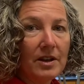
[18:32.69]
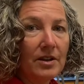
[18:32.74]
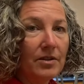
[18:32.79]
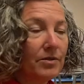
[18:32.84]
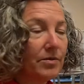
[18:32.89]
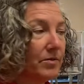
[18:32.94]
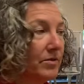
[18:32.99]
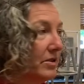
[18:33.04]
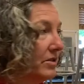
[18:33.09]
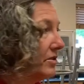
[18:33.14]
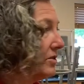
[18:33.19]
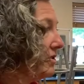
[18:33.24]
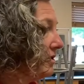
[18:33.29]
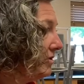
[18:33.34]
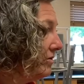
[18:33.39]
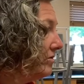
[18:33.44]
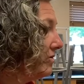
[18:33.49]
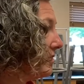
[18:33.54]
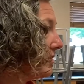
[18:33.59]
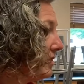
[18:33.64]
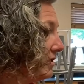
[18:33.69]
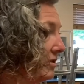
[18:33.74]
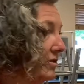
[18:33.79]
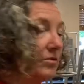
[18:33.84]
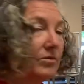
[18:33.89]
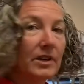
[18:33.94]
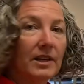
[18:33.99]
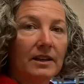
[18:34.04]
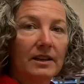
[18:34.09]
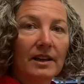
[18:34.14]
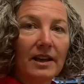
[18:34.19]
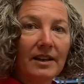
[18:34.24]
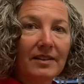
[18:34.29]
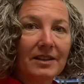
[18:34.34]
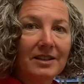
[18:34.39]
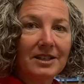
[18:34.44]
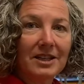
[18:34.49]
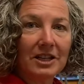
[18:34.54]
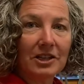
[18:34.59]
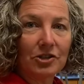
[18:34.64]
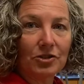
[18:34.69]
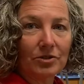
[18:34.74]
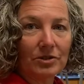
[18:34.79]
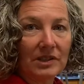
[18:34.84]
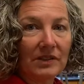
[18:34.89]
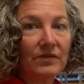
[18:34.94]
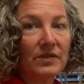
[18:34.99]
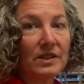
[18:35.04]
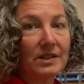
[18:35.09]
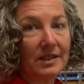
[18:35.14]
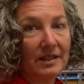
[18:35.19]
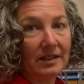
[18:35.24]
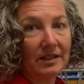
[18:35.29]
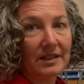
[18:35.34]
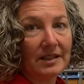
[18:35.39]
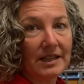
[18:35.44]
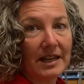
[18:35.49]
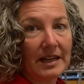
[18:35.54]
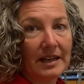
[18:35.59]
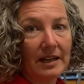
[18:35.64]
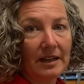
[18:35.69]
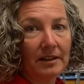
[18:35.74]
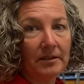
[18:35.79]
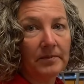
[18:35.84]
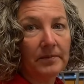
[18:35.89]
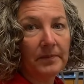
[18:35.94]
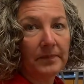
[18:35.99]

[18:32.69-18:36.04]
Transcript: through the students doing and the teachers facilitating.